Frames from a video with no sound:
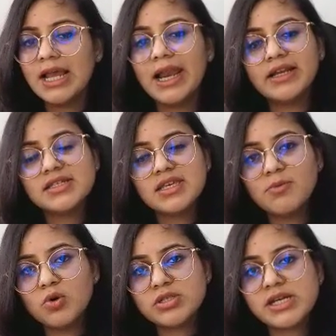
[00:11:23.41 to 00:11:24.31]
Let us
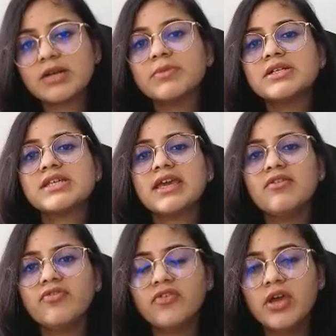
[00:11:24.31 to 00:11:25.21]
see more statements.
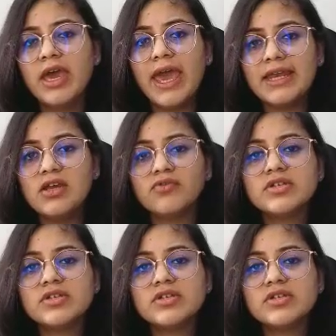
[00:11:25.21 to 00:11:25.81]
If any